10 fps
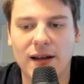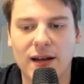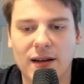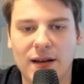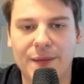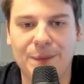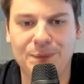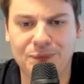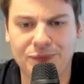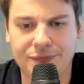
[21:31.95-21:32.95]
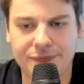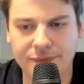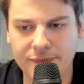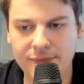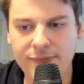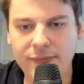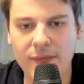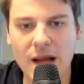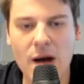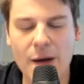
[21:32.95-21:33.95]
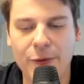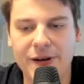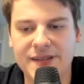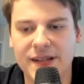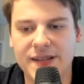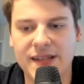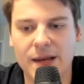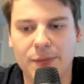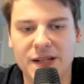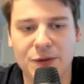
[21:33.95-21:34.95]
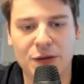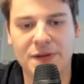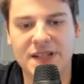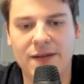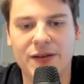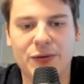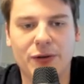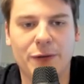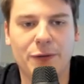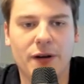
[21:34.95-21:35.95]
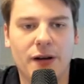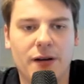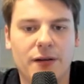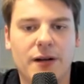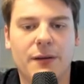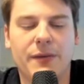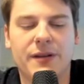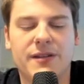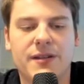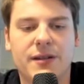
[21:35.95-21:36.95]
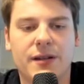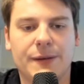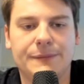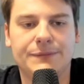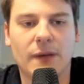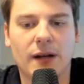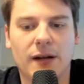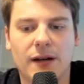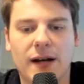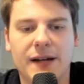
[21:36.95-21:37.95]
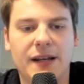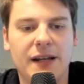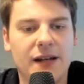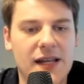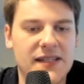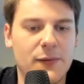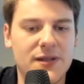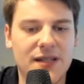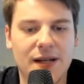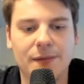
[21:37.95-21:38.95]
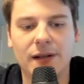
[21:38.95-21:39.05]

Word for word: Um, my opponent is it's that plays bishop e7, sort of uh, commits um, uh, harakiri as they would say,